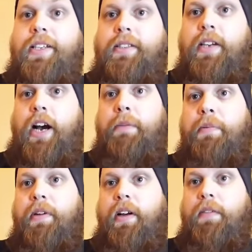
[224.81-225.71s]
It's
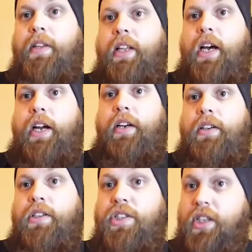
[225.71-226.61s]
top of the
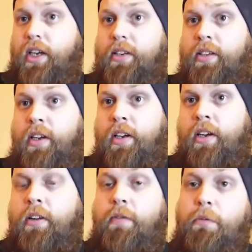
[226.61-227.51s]
line shit
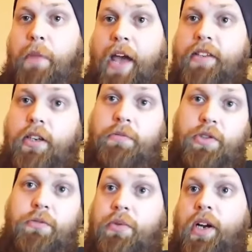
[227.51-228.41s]
for bathtub
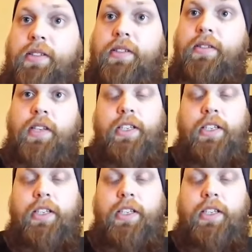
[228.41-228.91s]
juice prices.